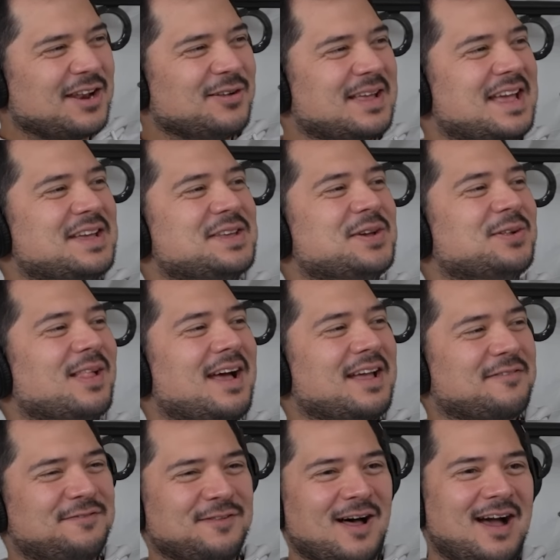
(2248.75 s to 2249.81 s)
It'll like, hit Damn. you
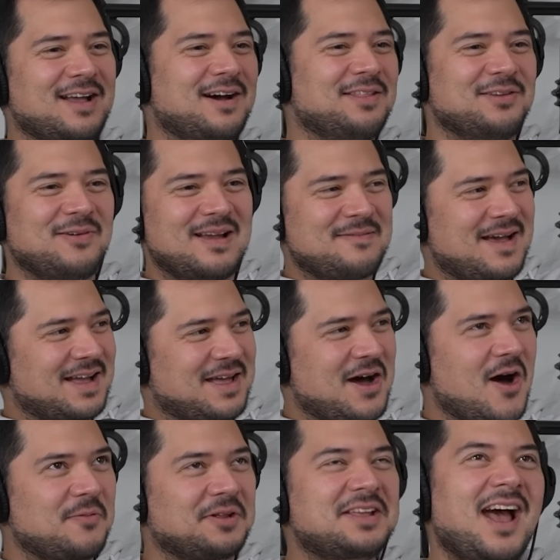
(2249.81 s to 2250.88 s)
like flying on the way back
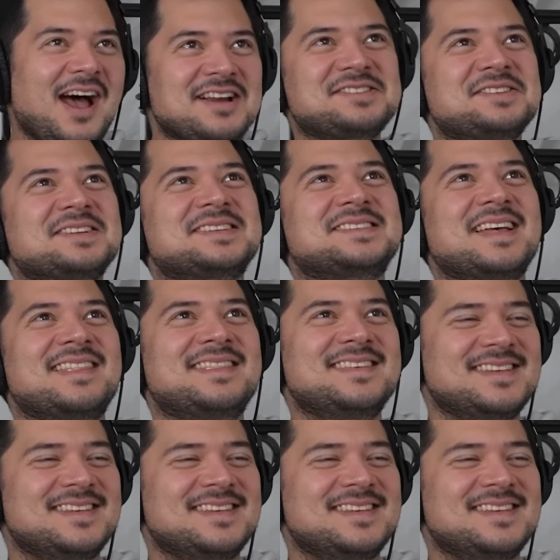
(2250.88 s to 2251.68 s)
home. You're like, I should have said